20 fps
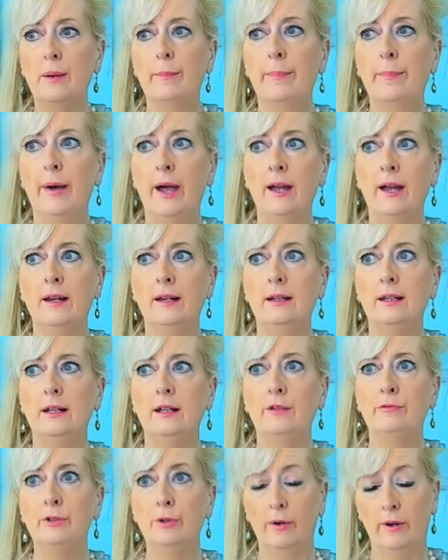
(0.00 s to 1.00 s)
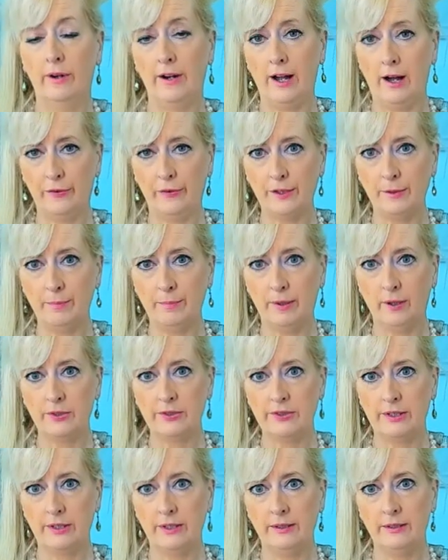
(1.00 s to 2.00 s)
But if you are a healthy
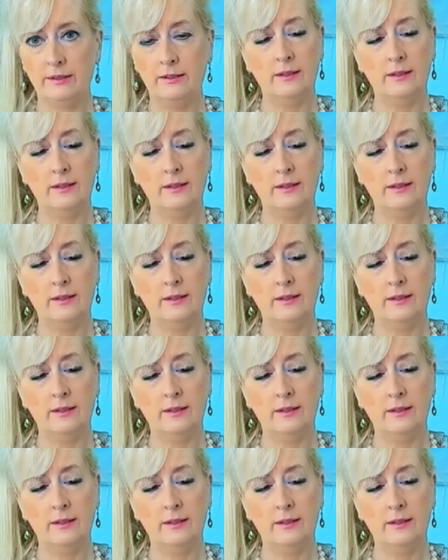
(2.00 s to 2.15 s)
person,